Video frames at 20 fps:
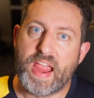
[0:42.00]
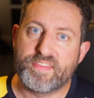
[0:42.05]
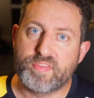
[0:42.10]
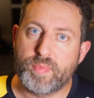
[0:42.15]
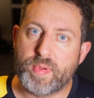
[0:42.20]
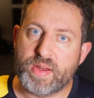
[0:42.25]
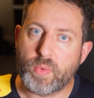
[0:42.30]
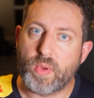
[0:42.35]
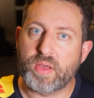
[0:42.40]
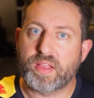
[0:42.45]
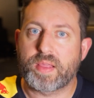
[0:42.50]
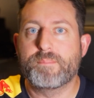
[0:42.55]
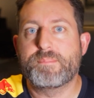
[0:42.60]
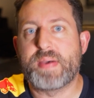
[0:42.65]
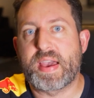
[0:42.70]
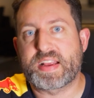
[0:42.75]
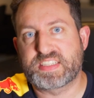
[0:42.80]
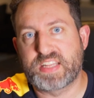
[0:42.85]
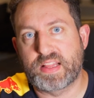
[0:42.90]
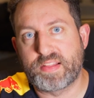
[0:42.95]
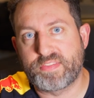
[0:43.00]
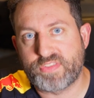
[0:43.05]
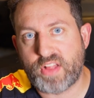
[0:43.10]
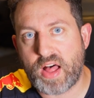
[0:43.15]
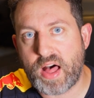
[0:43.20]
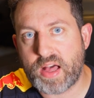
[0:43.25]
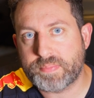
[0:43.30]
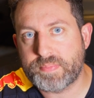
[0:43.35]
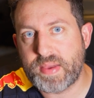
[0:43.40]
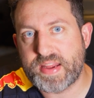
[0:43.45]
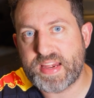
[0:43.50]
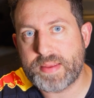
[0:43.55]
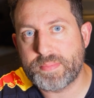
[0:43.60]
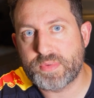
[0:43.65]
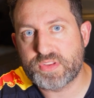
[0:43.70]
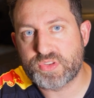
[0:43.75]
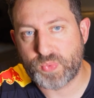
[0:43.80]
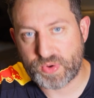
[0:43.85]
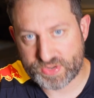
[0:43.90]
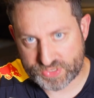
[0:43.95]
Hey everybody, welcome back to the vlog. My name
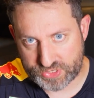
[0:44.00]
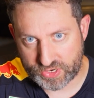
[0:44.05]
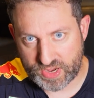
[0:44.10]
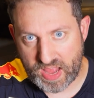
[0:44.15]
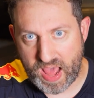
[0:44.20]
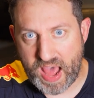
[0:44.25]
is Richard.